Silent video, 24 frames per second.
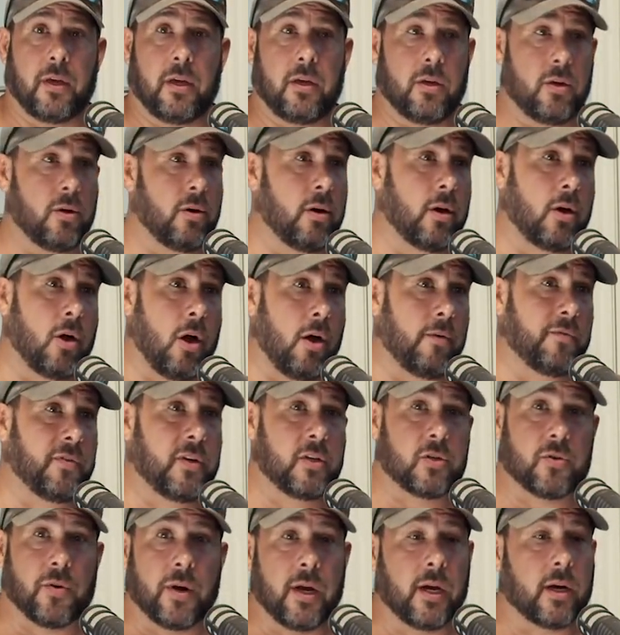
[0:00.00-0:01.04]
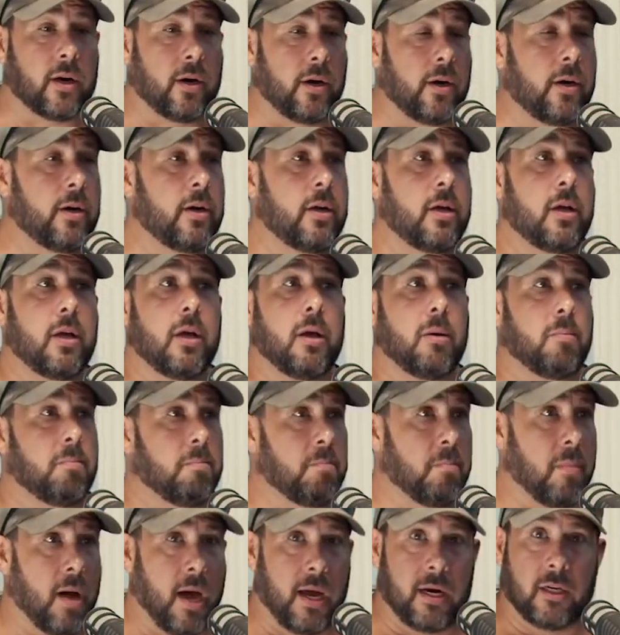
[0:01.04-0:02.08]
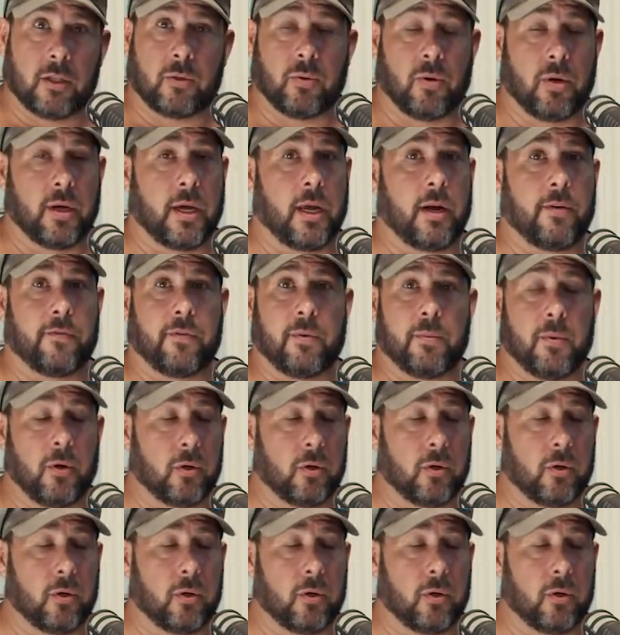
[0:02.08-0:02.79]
You're a coffee drinker. Might as well get it from